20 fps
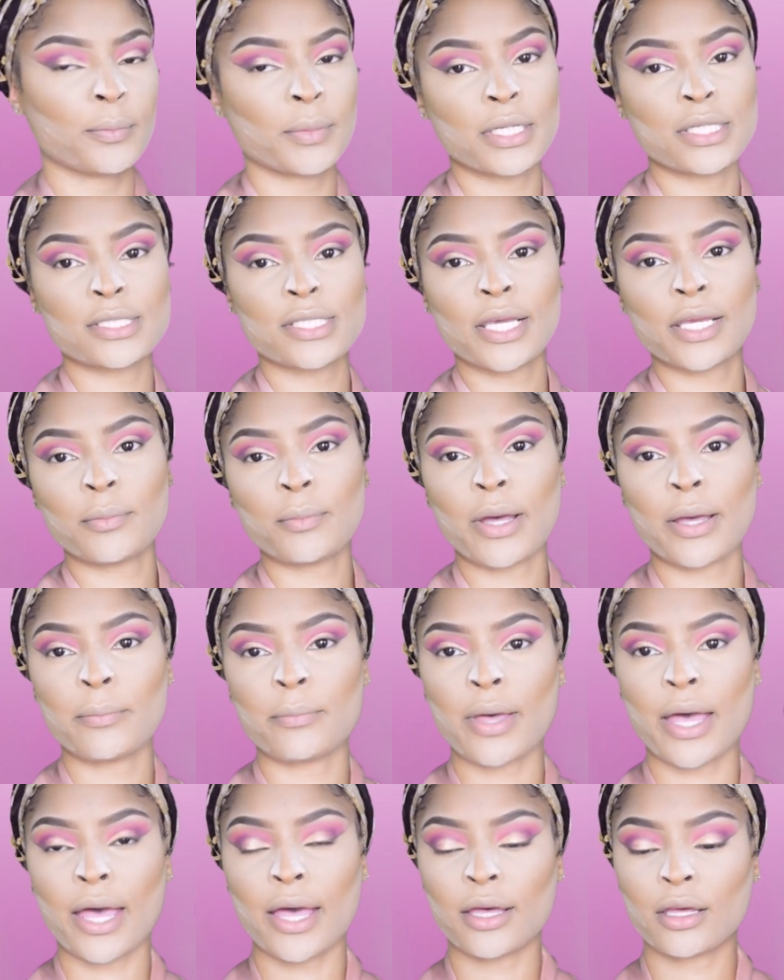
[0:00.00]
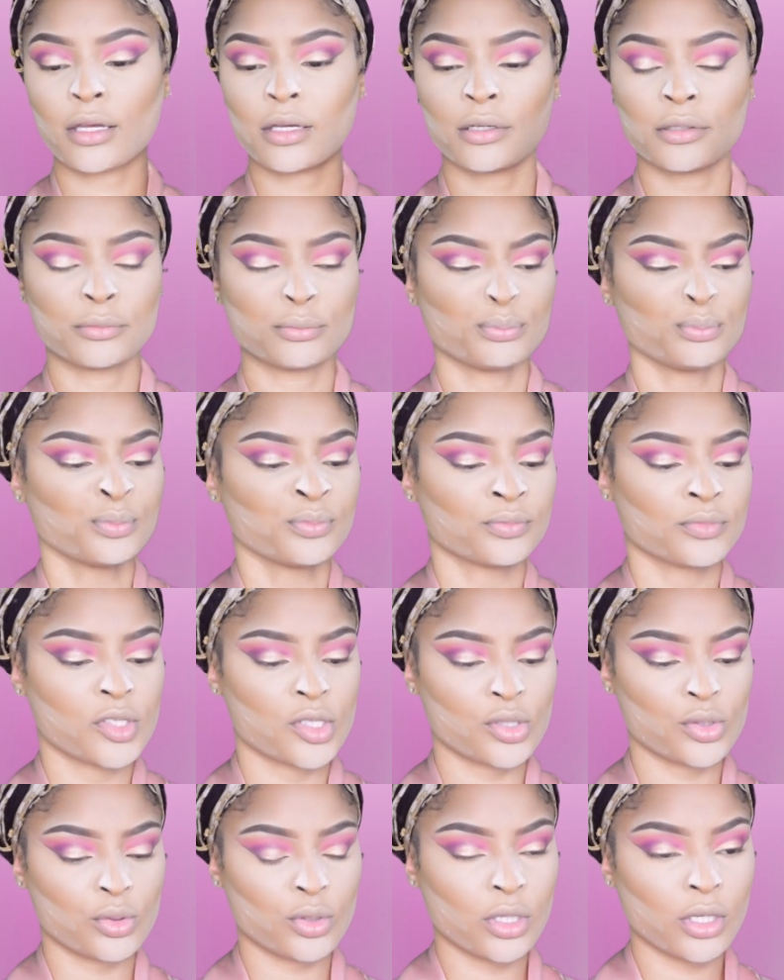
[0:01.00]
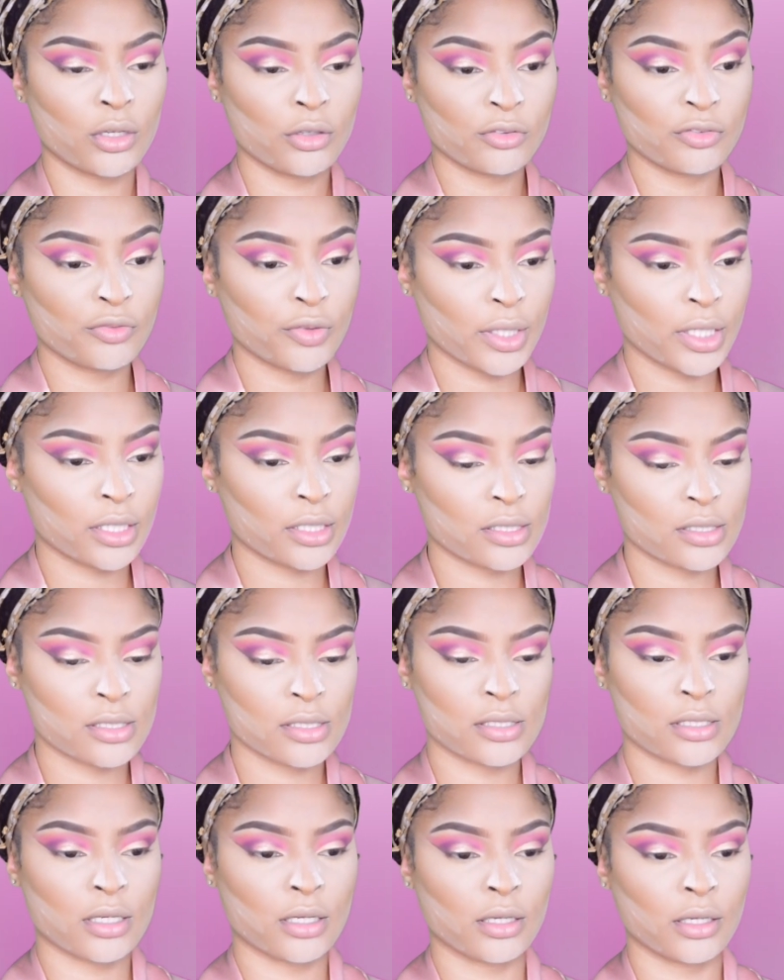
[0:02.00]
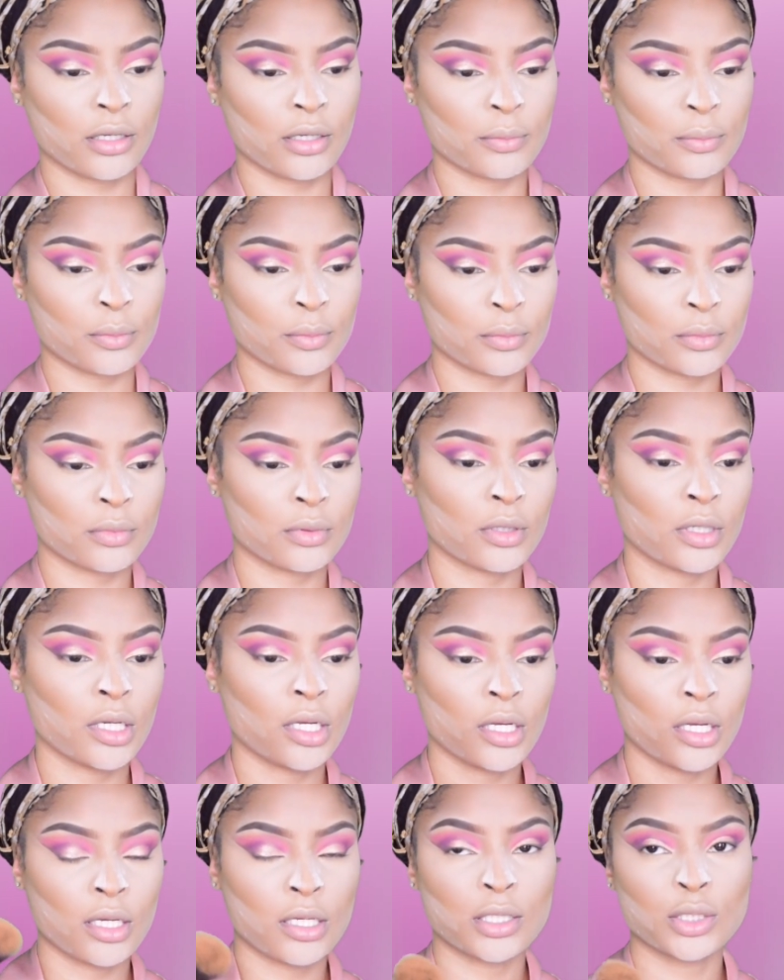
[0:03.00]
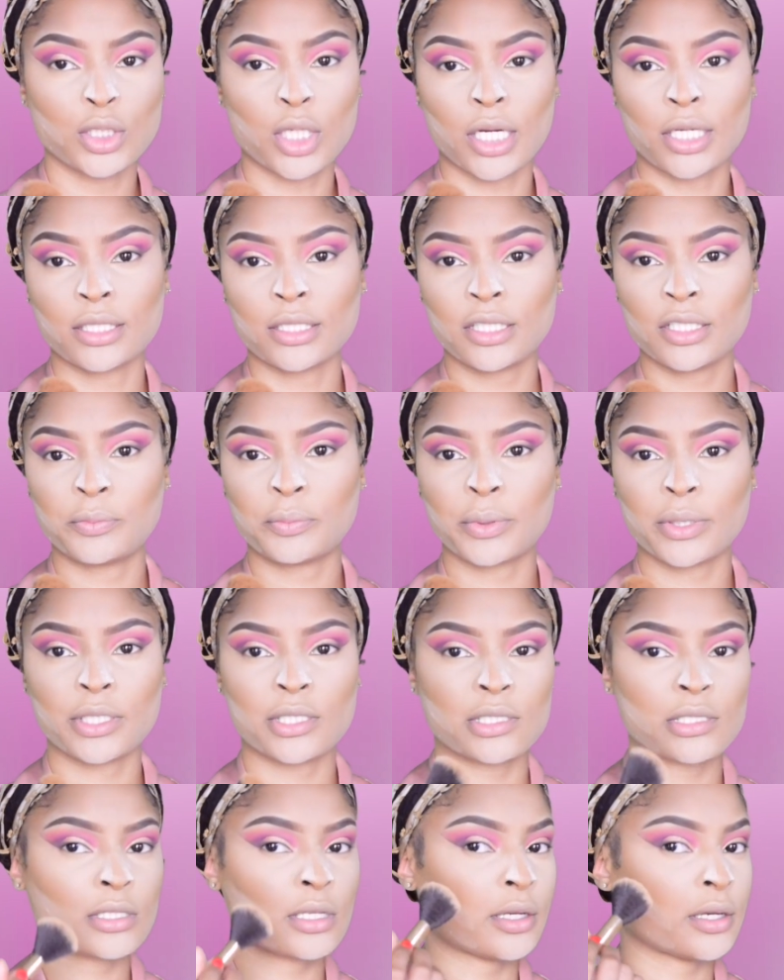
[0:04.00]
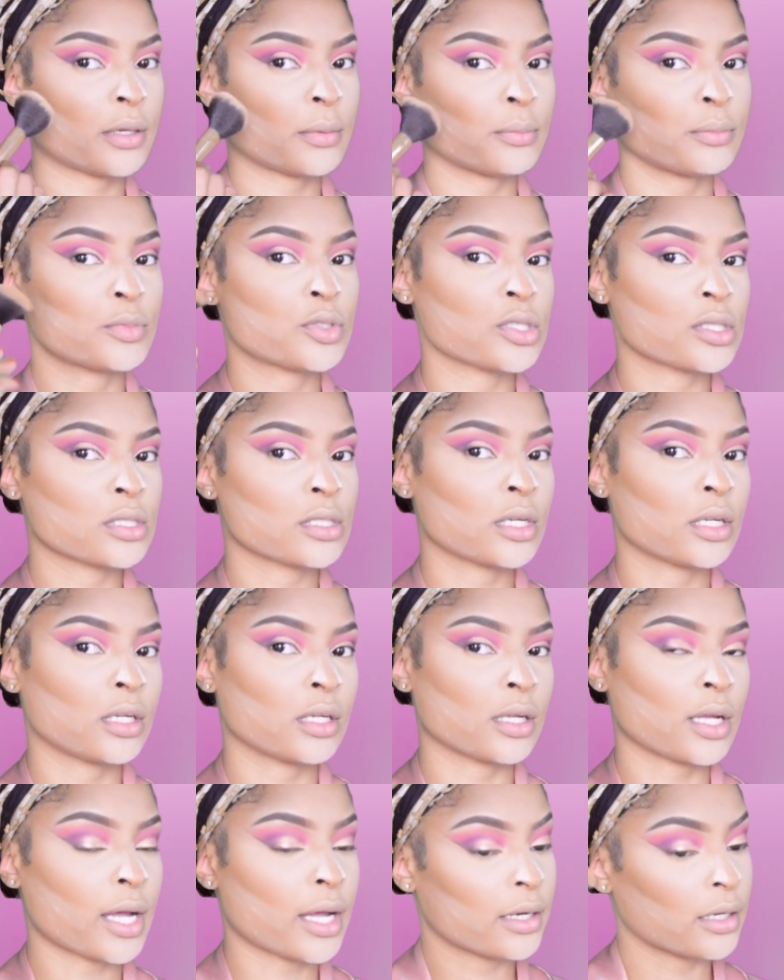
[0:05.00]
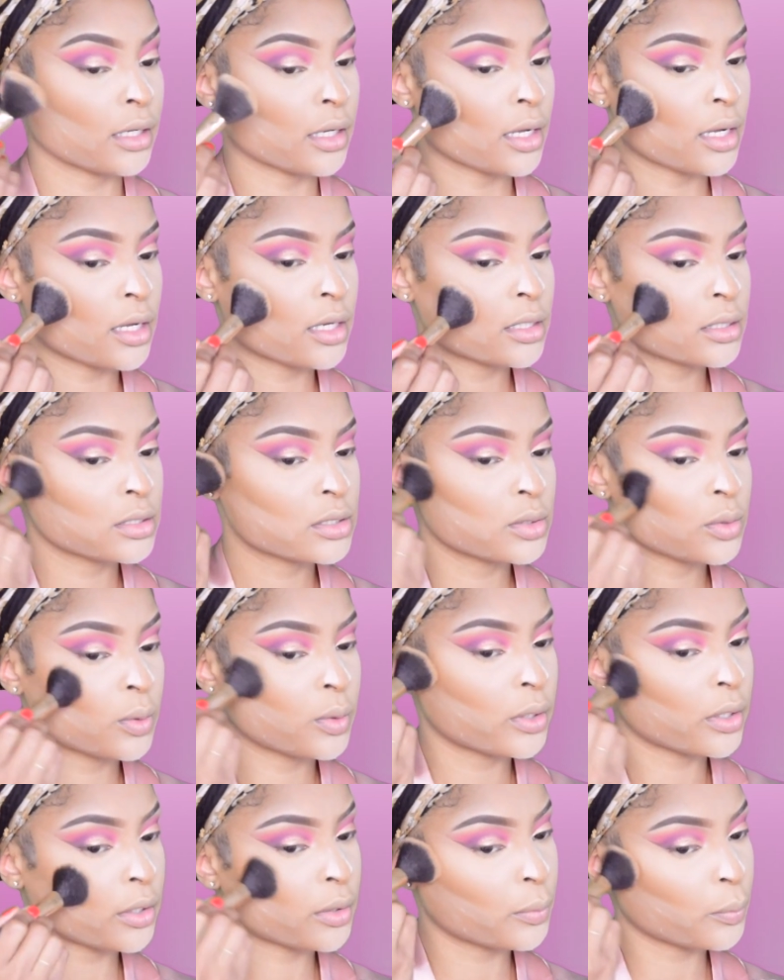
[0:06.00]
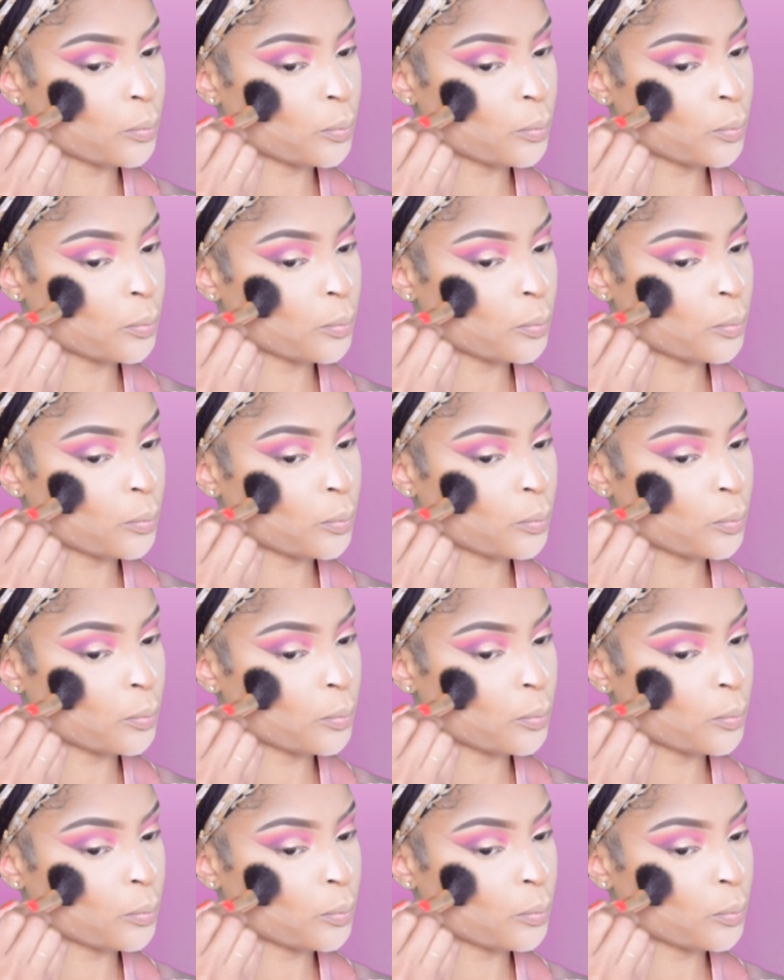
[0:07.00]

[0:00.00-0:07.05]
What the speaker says: going to take my MAC Studio Fix Dark Deepest, and I'm just going to kind of contour.